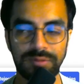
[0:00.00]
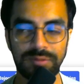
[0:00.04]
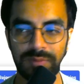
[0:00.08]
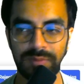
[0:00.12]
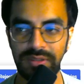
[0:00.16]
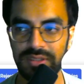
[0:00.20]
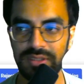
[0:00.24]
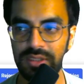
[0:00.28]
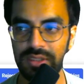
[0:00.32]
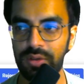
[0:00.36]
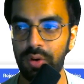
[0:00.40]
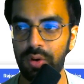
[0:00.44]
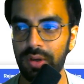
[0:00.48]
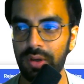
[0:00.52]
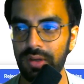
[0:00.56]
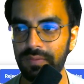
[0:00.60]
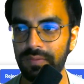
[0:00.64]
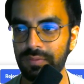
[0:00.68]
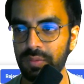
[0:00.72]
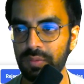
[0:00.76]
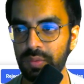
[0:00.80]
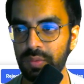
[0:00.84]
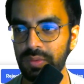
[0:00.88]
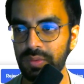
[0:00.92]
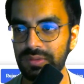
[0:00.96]
machine, all you
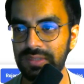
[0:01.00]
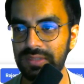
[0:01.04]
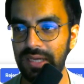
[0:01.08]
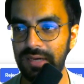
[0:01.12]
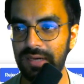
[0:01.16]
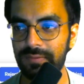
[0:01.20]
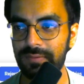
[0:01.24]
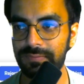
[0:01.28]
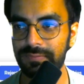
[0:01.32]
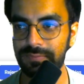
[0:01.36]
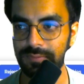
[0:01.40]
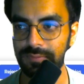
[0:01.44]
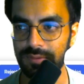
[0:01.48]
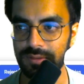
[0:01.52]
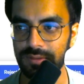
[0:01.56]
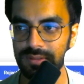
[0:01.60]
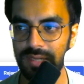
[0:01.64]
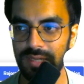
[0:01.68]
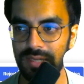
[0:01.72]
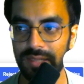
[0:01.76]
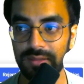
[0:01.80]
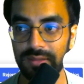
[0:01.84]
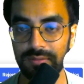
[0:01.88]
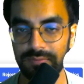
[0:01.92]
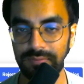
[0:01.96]
have to do is that
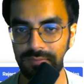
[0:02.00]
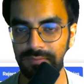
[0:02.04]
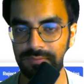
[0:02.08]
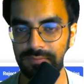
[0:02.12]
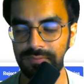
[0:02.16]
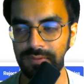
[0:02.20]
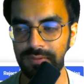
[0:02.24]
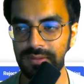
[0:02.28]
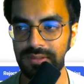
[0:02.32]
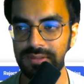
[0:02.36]
first, like the first